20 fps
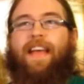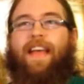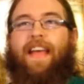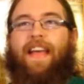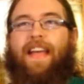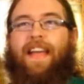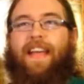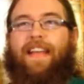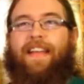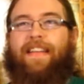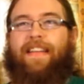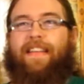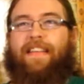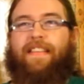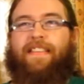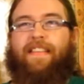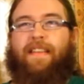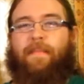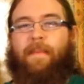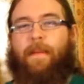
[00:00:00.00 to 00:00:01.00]
And
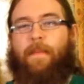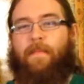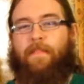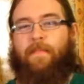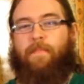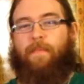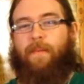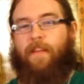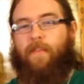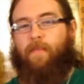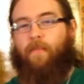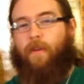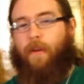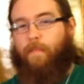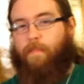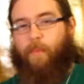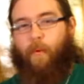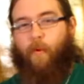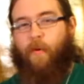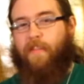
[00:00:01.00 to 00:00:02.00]
he's like, maybe it's a place where all
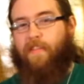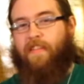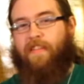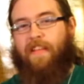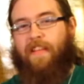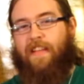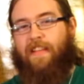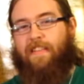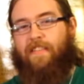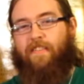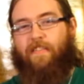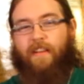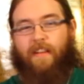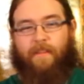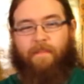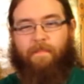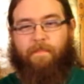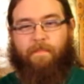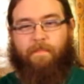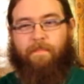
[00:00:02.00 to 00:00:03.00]
poison is, and you gotta